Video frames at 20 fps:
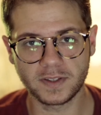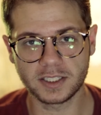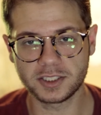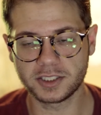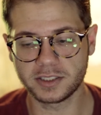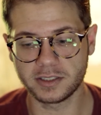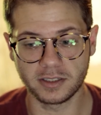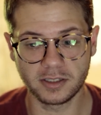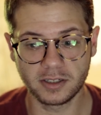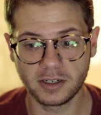of
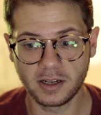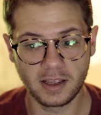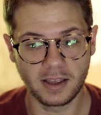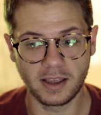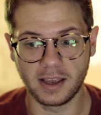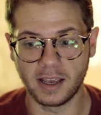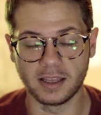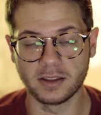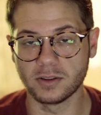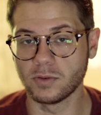this year
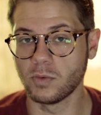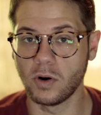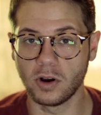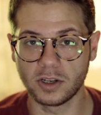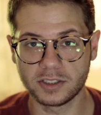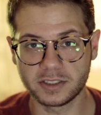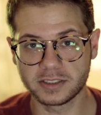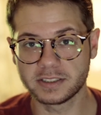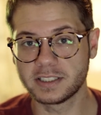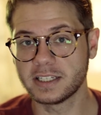and the
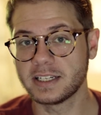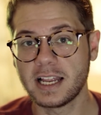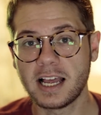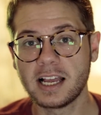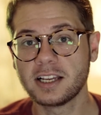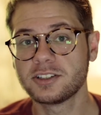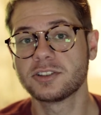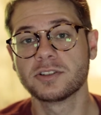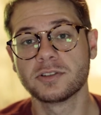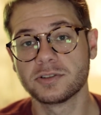Washington
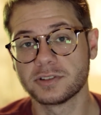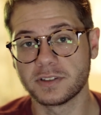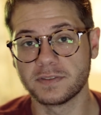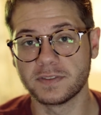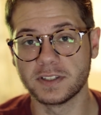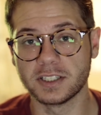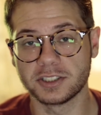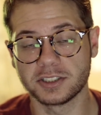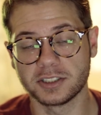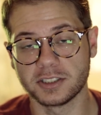Nationals
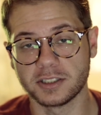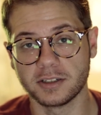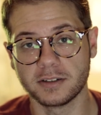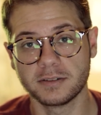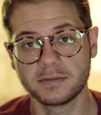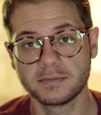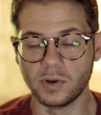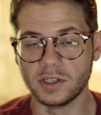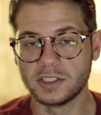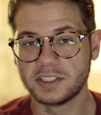of this
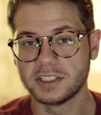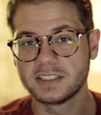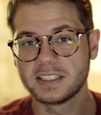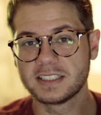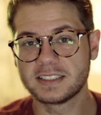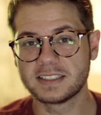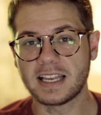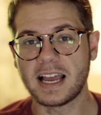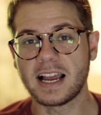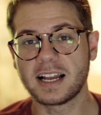year, which is
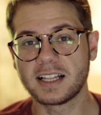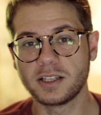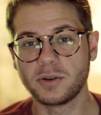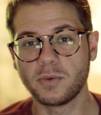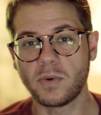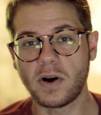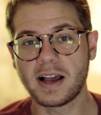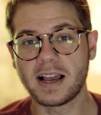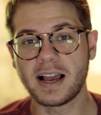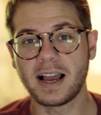
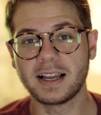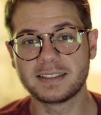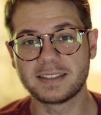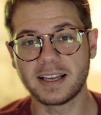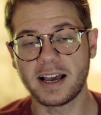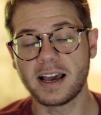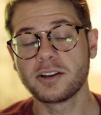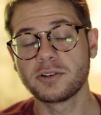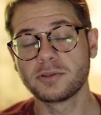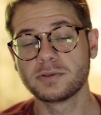exactly why I
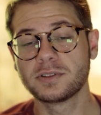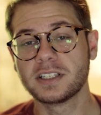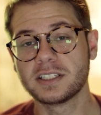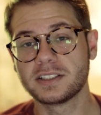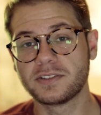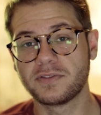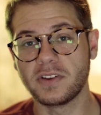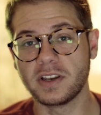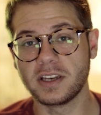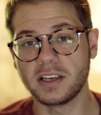titled
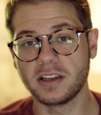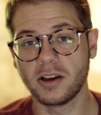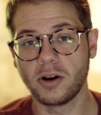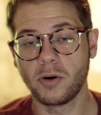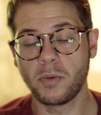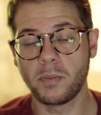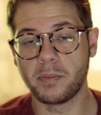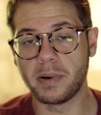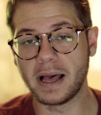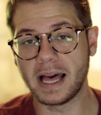this
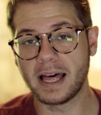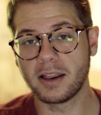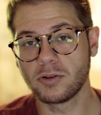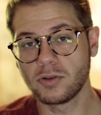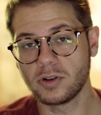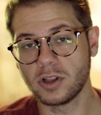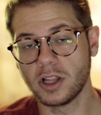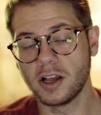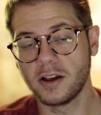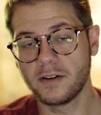video
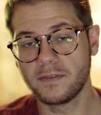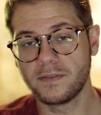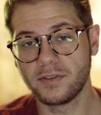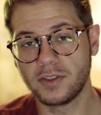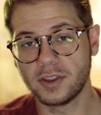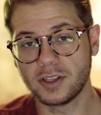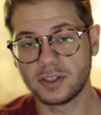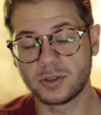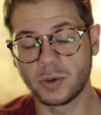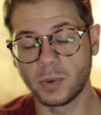Battle
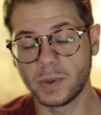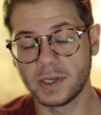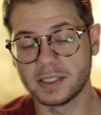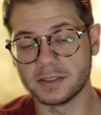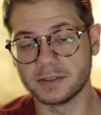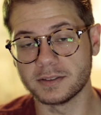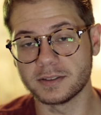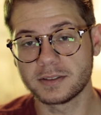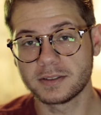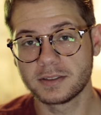of the
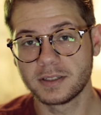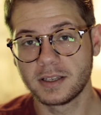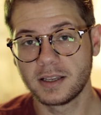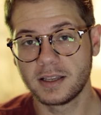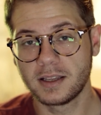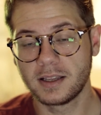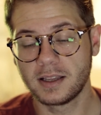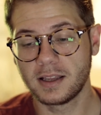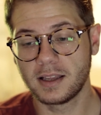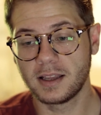Twins.
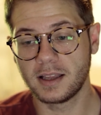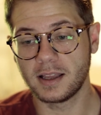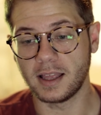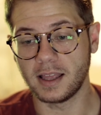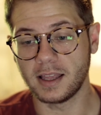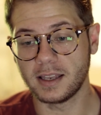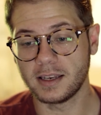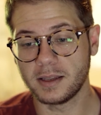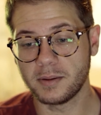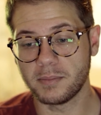
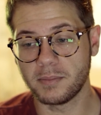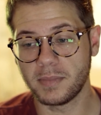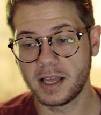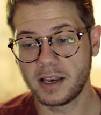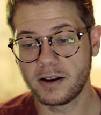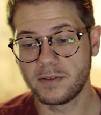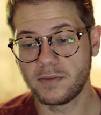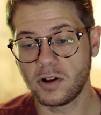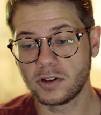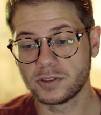And it
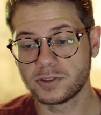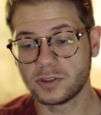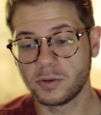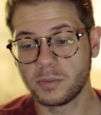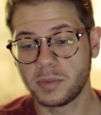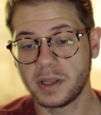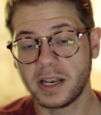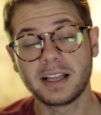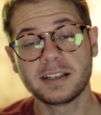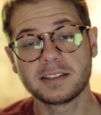might have also
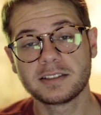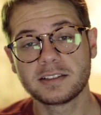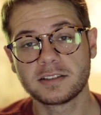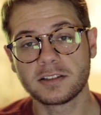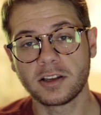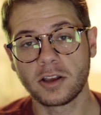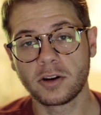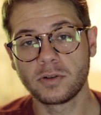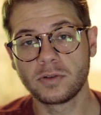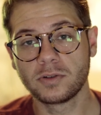been a
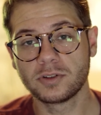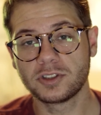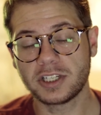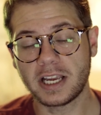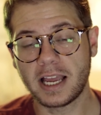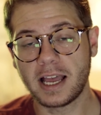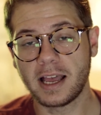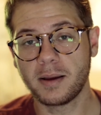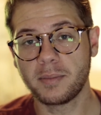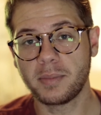subtle
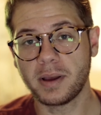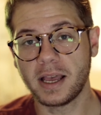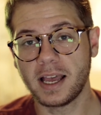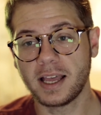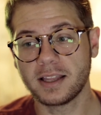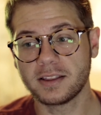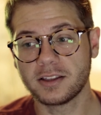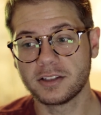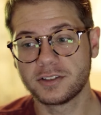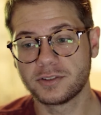jab
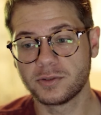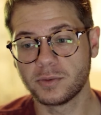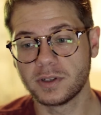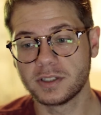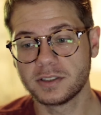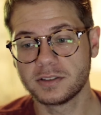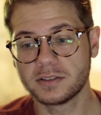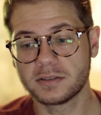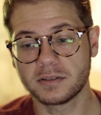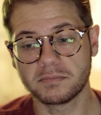at the
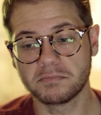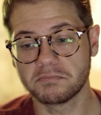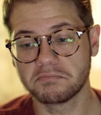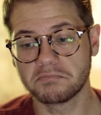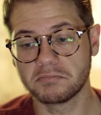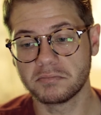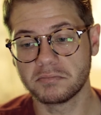Twins